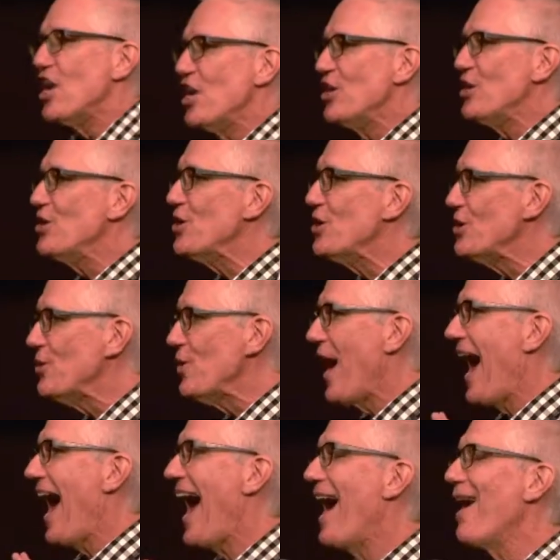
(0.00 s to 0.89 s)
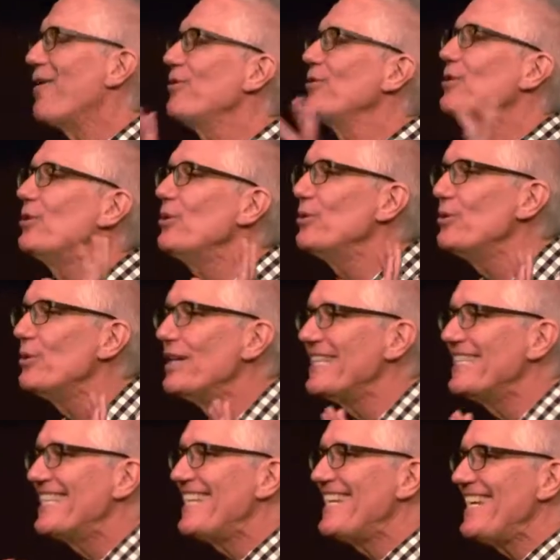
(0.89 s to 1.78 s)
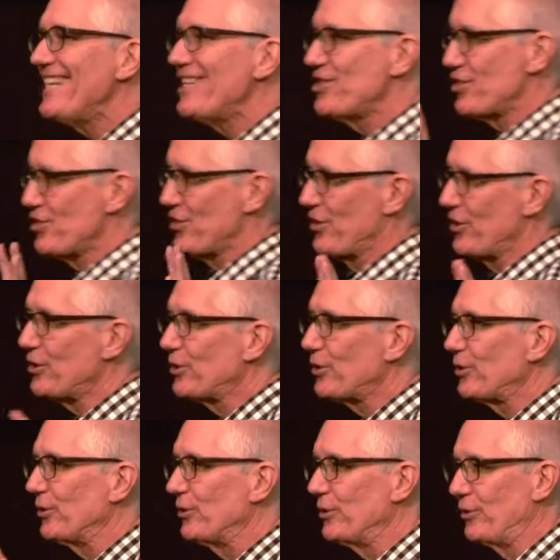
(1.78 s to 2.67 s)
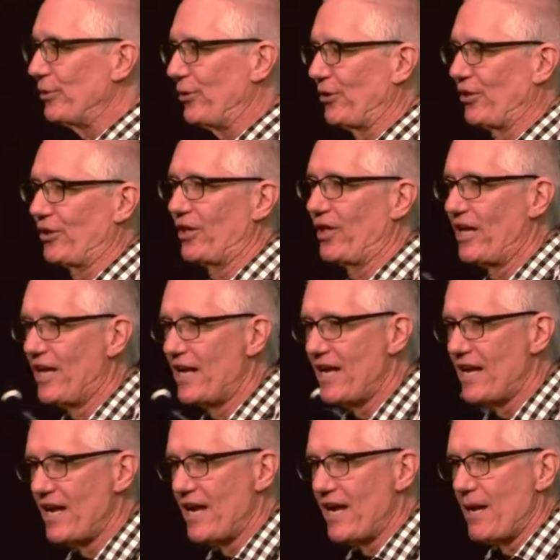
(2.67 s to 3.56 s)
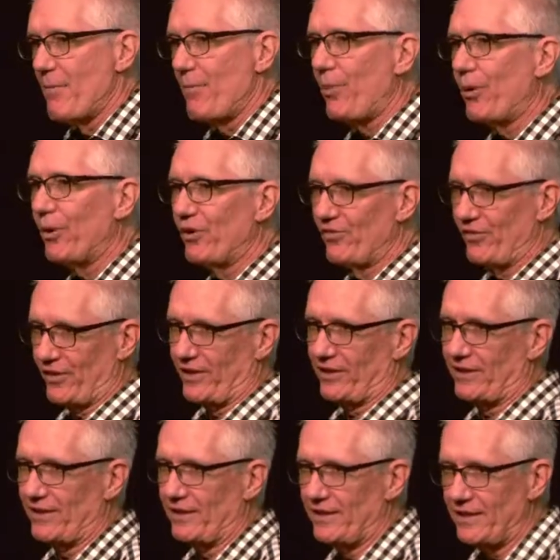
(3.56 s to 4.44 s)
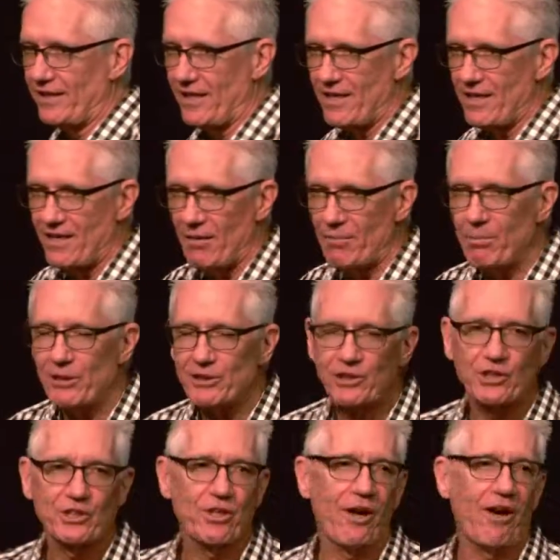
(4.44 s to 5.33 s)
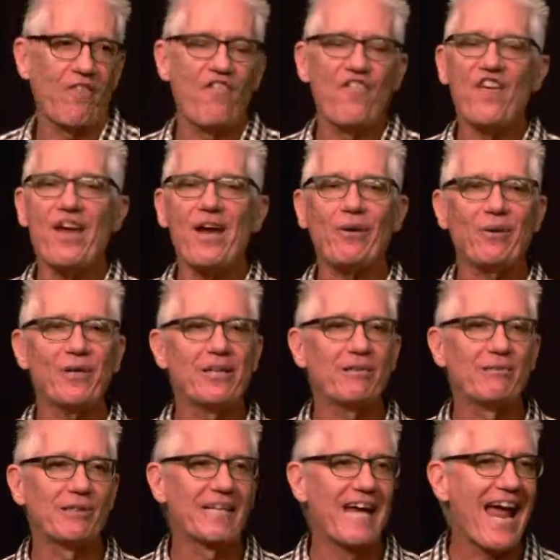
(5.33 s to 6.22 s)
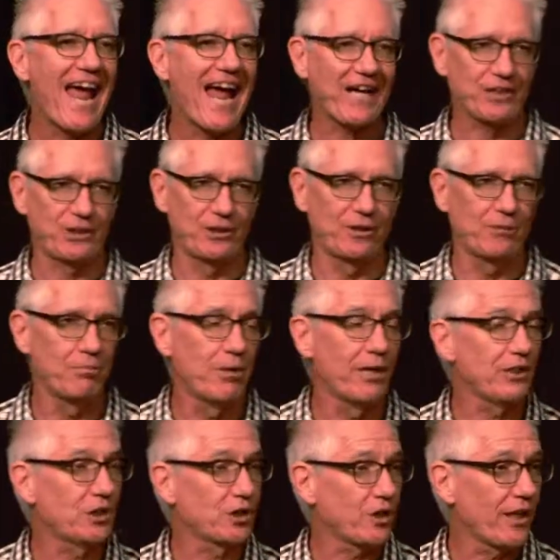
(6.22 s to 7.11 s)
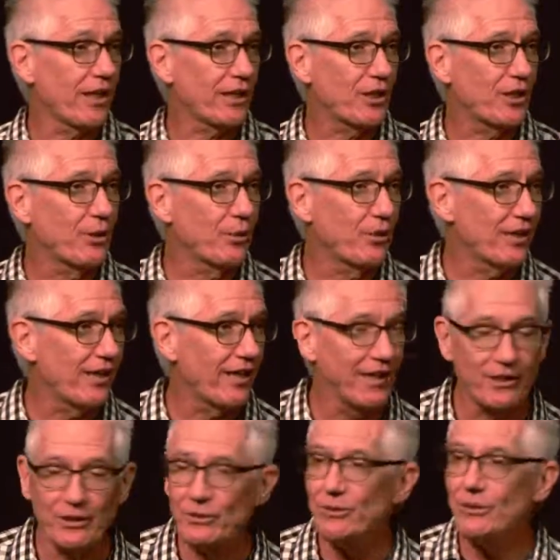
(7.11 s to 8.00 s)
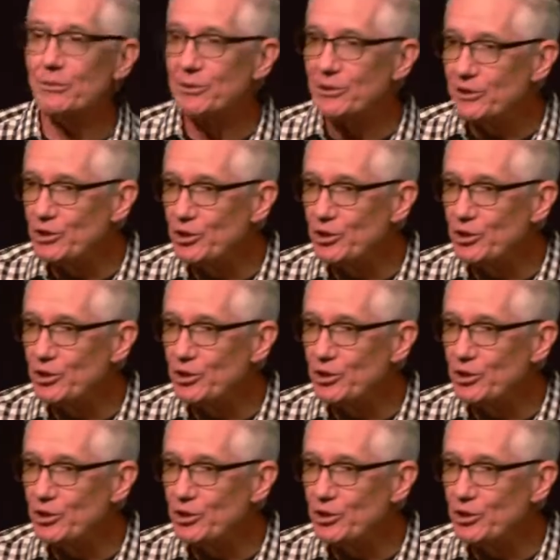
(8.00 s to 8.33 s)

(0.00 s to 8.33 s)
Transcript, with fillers: knew how to teach the truth perfectly, but saw varied reaction, much like you and I do. It was